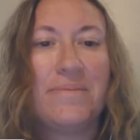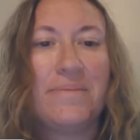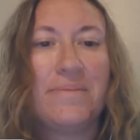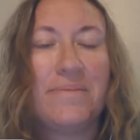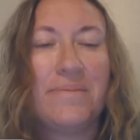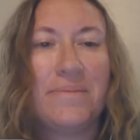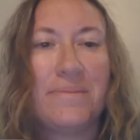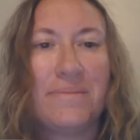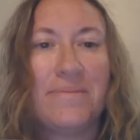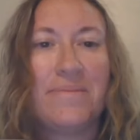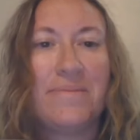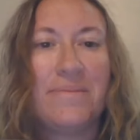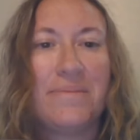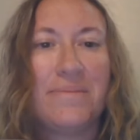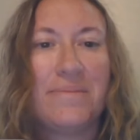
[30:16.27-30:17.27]

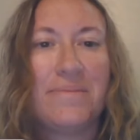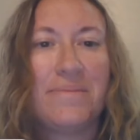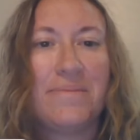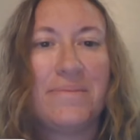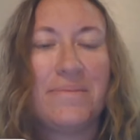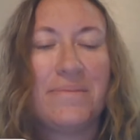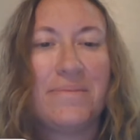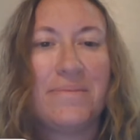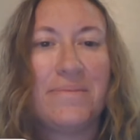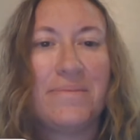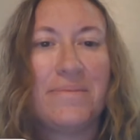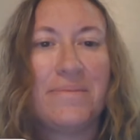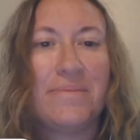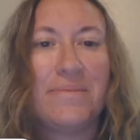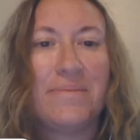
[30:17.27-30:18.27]

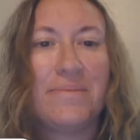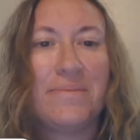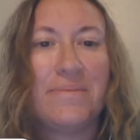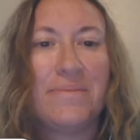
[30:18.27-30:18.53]
[no speech]